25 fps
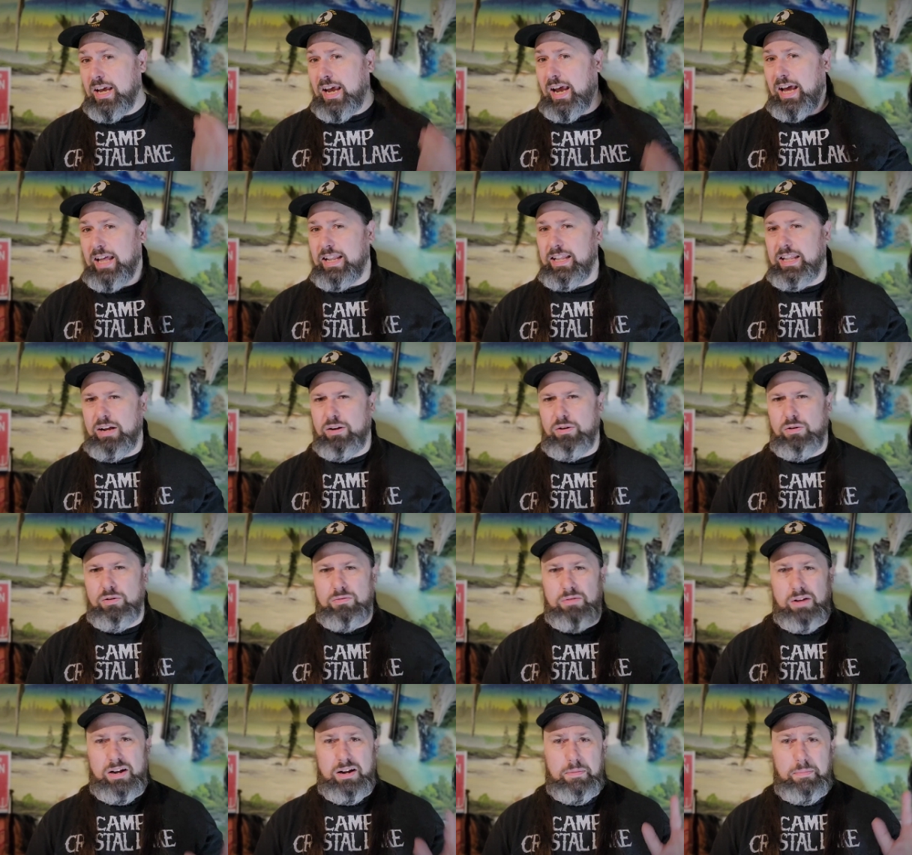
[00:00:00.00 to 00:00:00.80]
and they
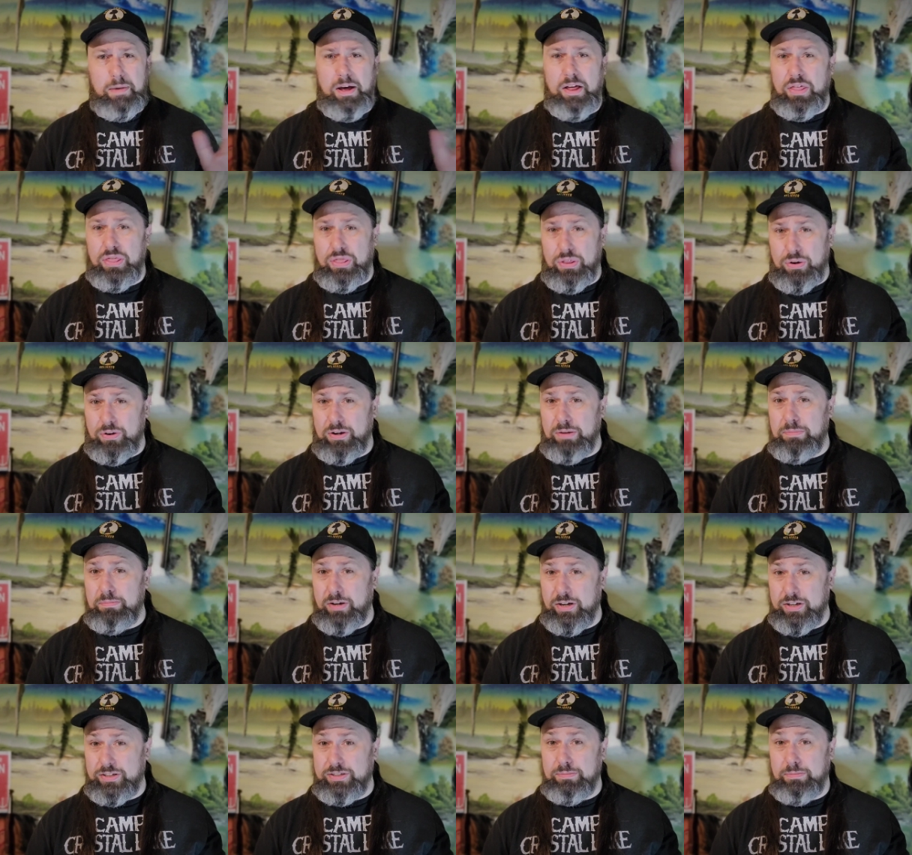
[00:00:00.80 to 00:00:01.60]
were running about
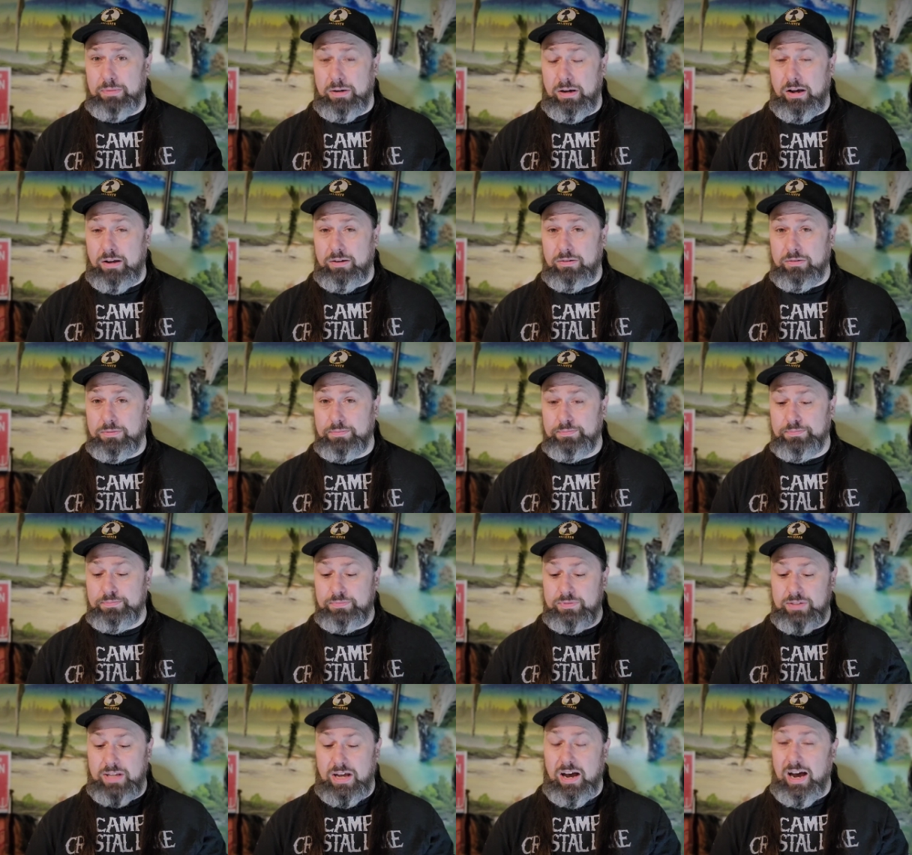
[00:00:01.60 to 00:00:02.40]
thirty bucks a bottle.
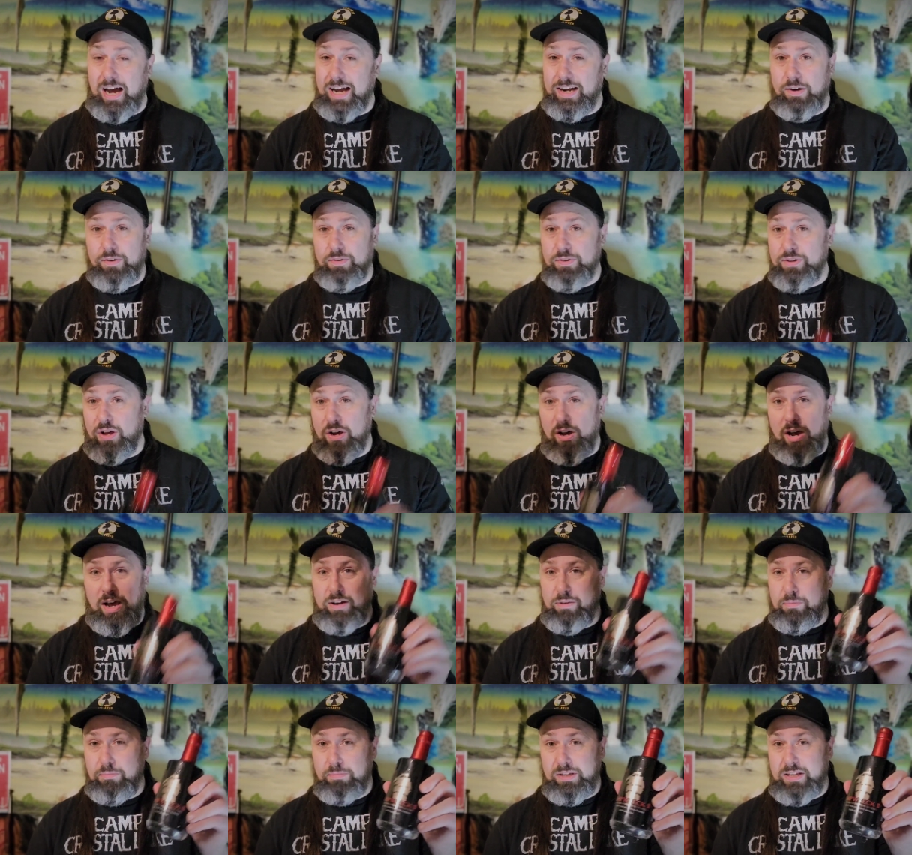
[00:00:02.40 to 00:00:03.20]
Now I don't know.
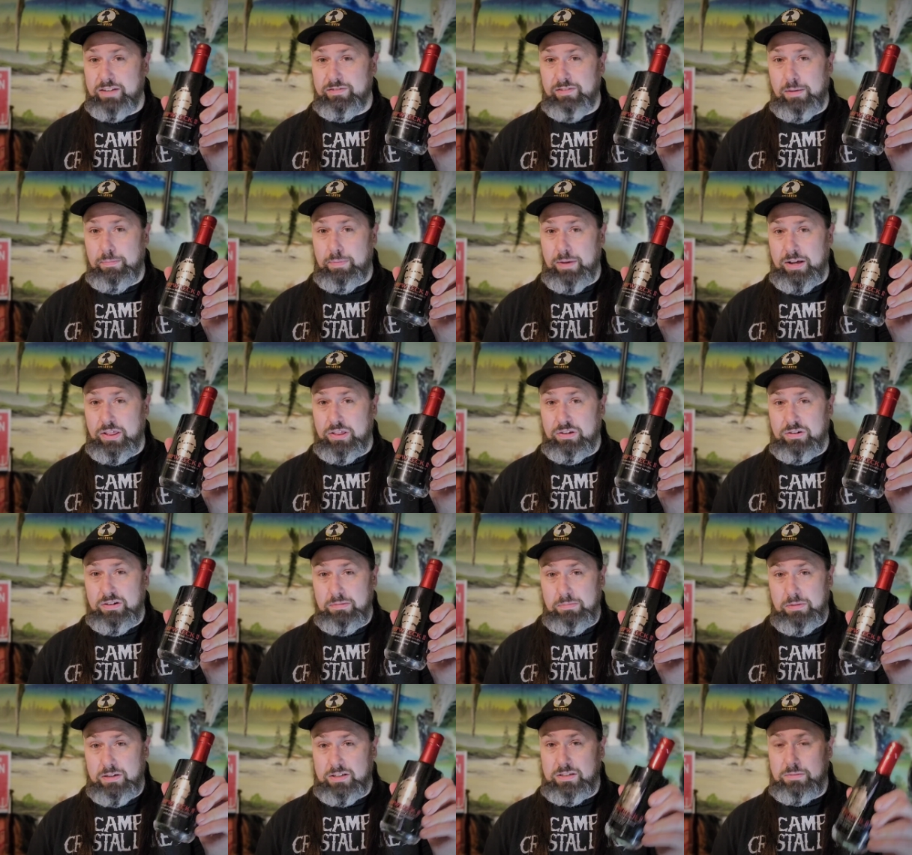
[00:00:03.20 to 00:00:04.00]
I don't believe I paid
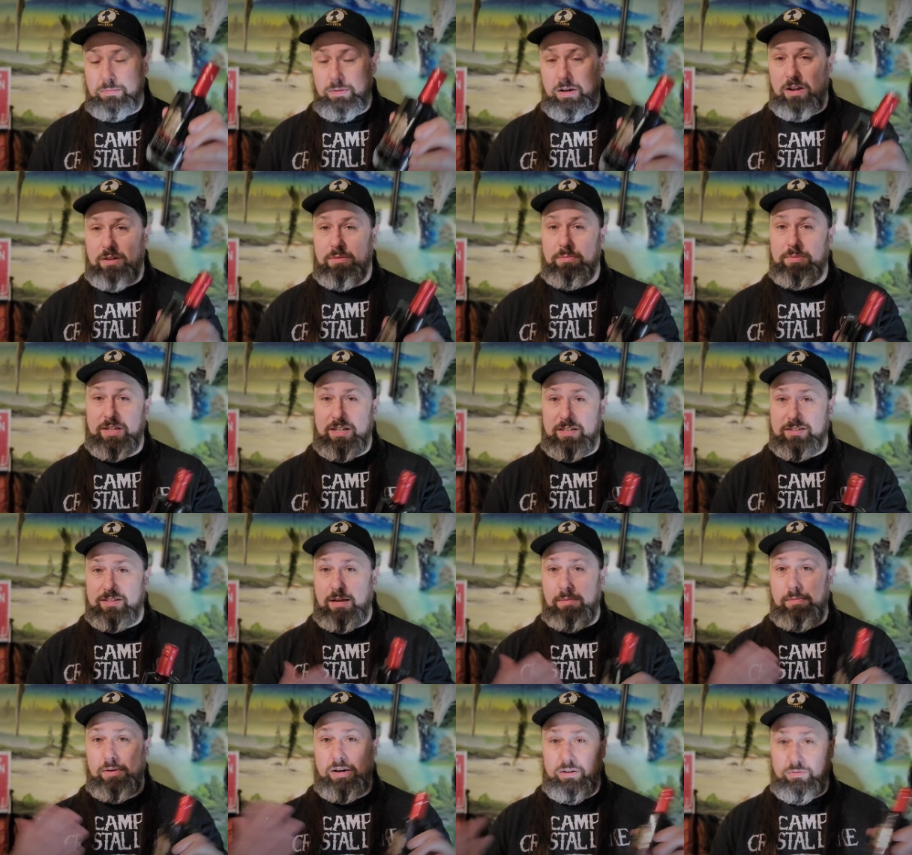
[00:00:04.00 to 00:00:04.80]
thirty bucks a bottle
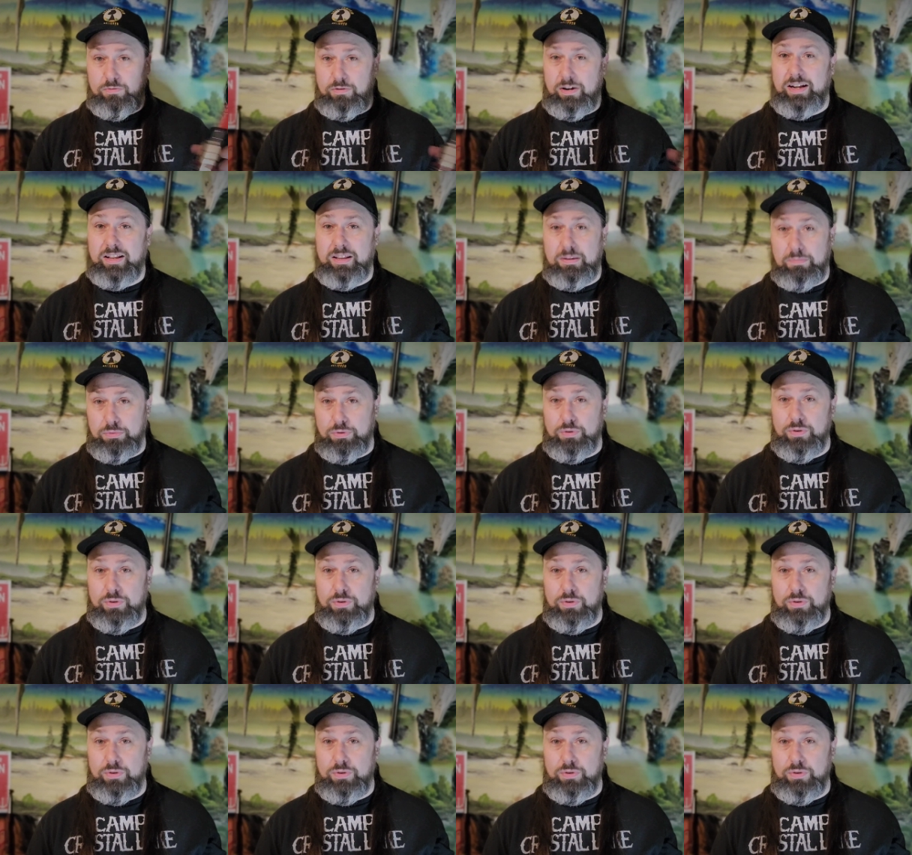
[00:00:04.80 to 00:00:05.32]
because I bought it right at the